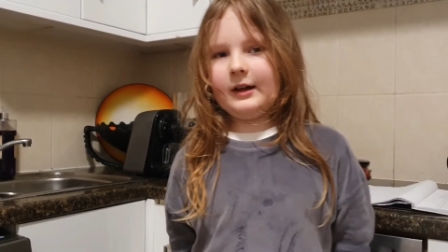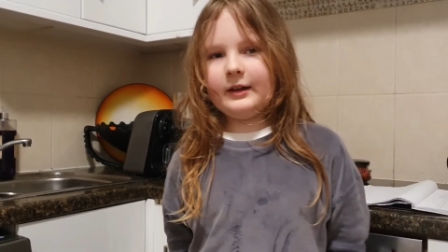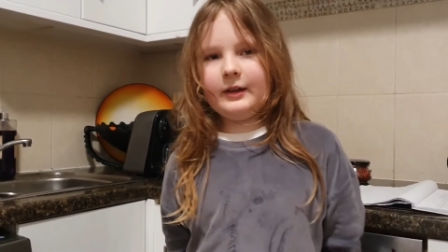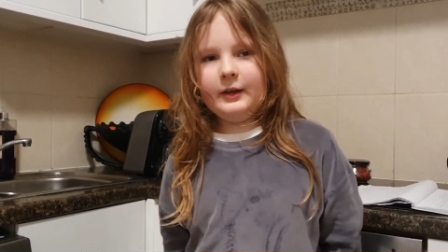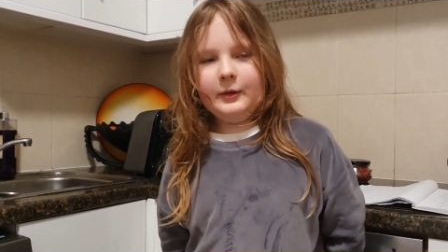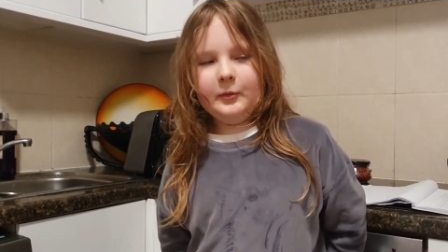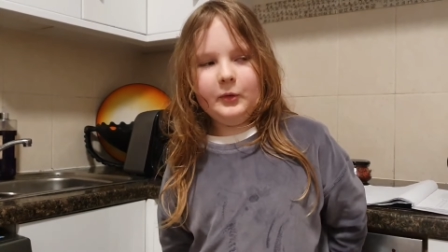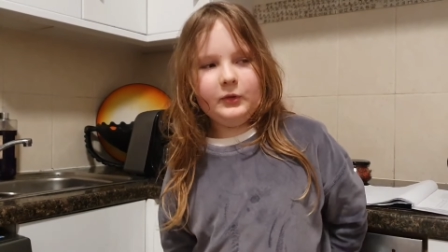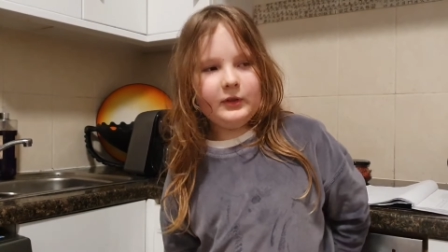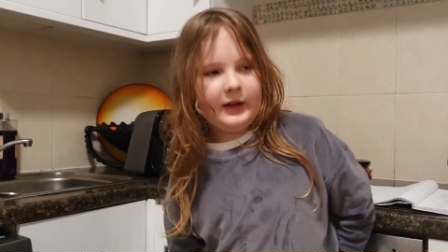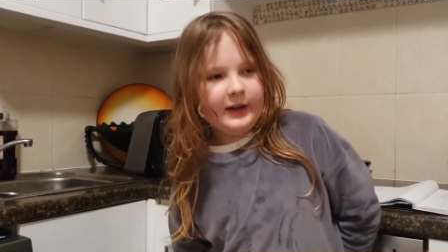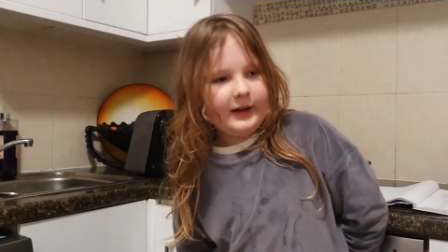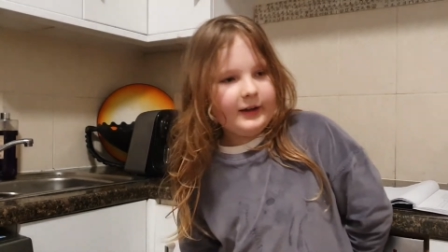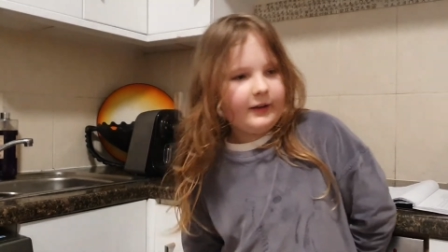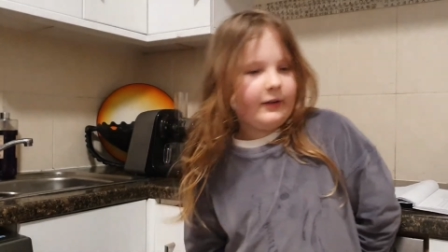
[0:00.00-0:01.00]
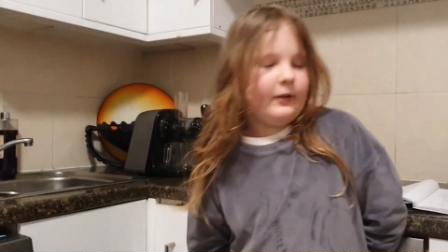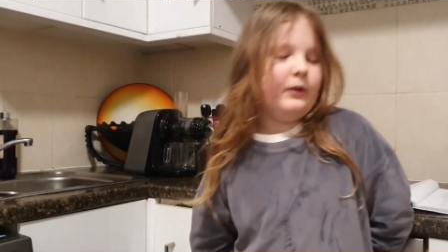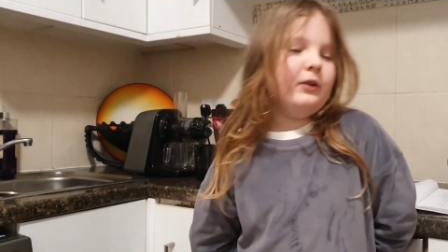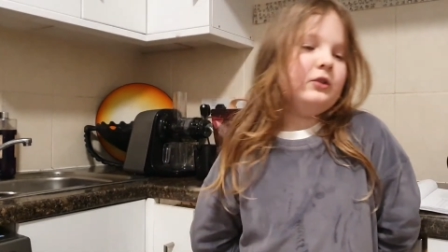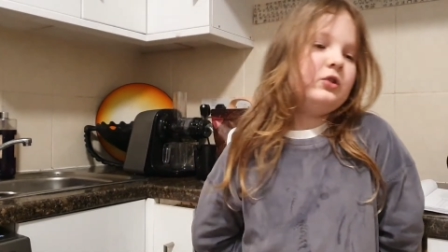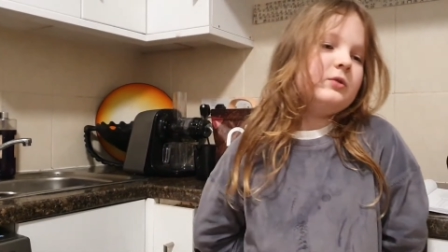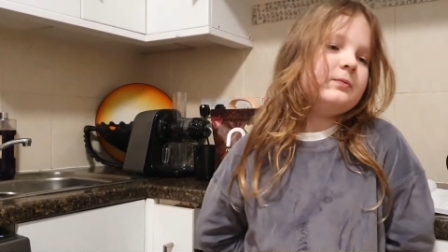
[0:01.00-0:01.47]
like you would,
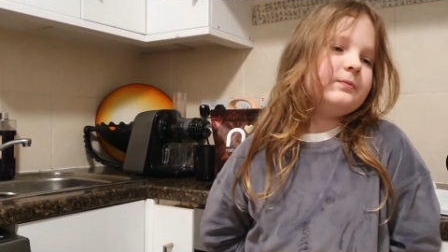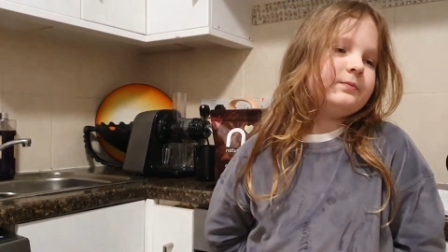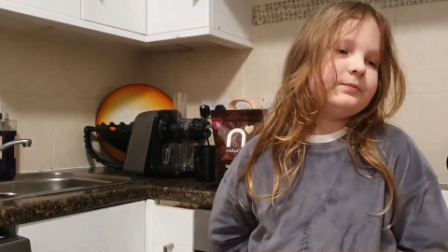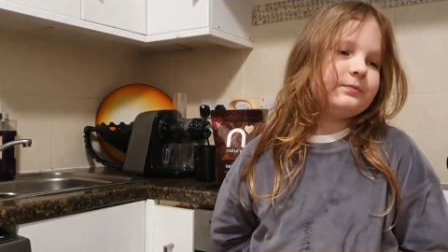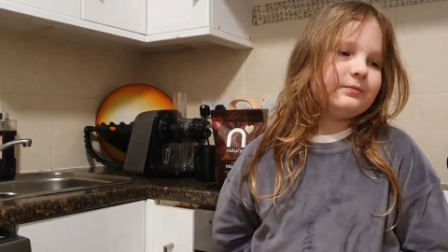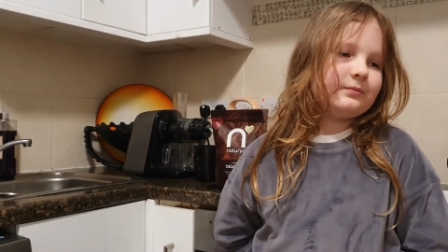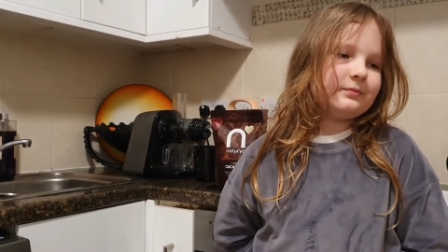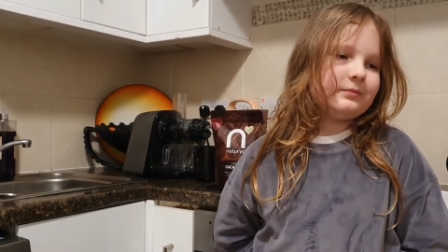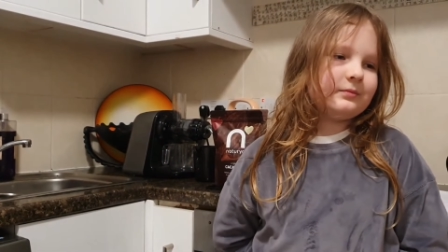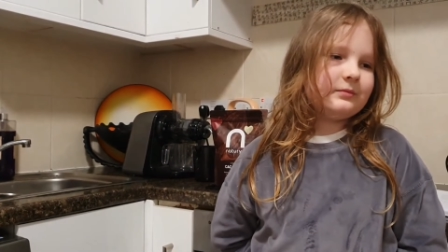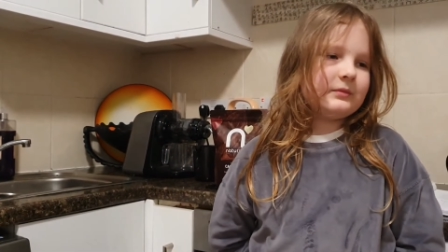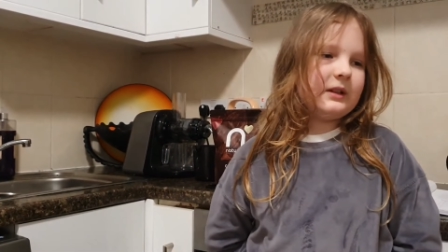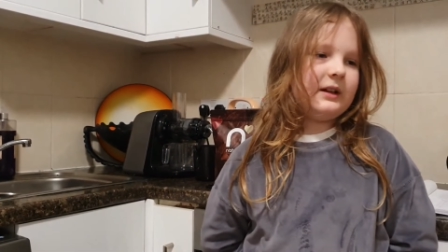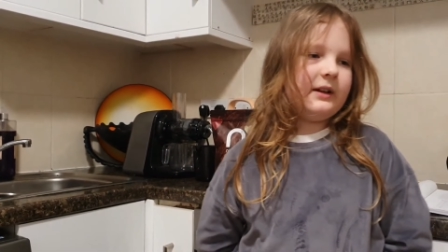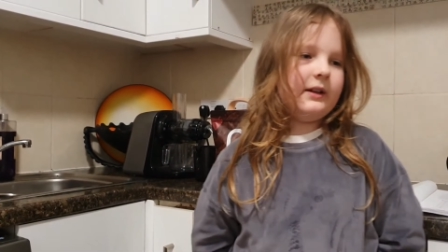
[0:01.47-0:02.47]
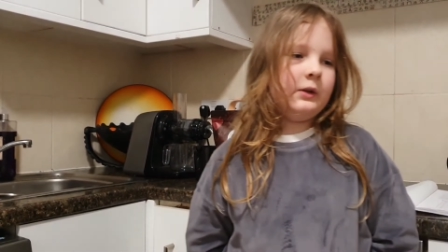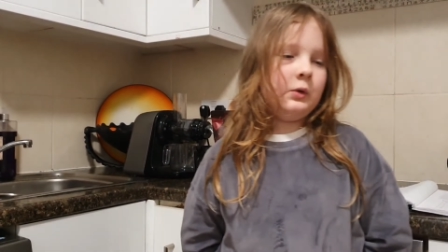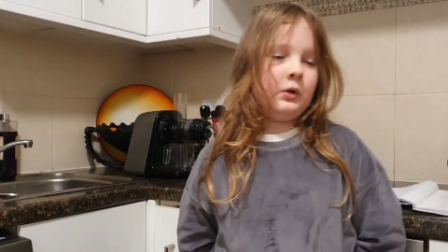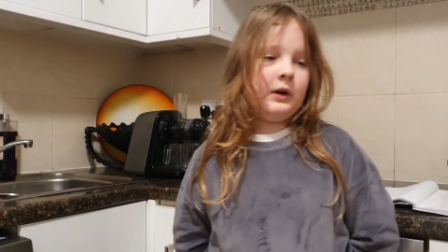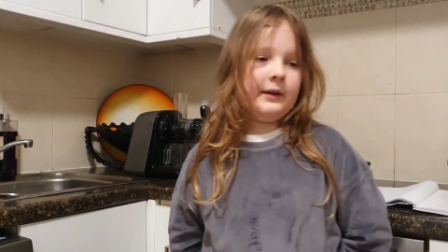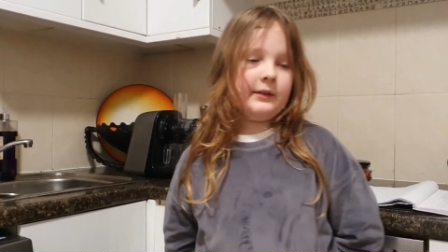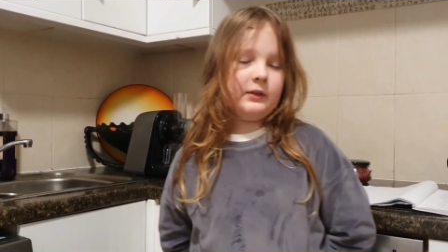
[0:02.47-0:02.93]
would uh, not
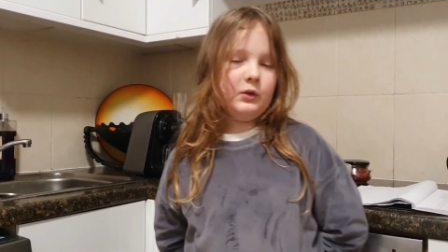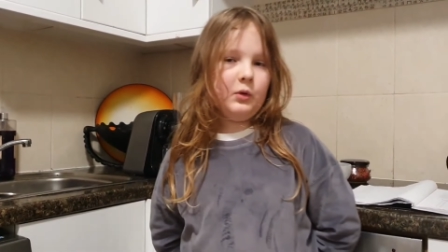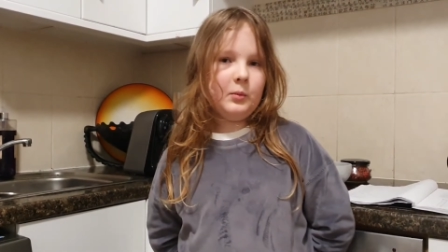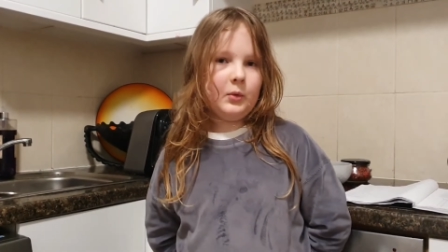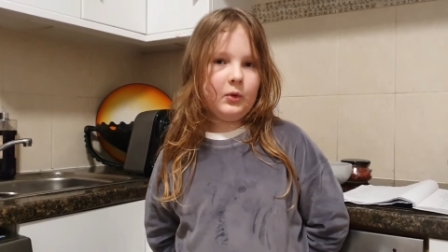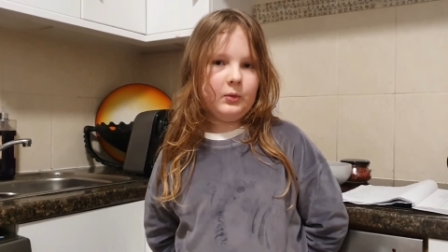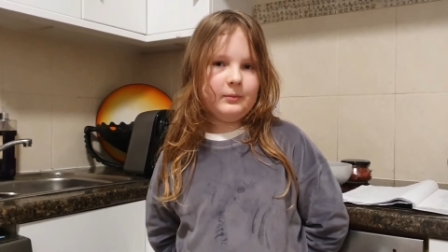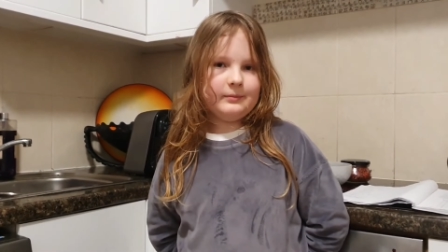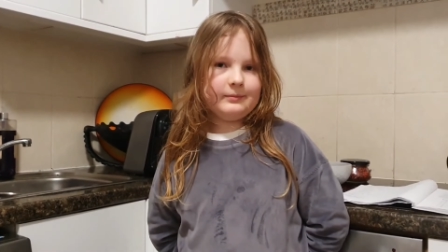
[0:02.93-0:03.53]
as normal.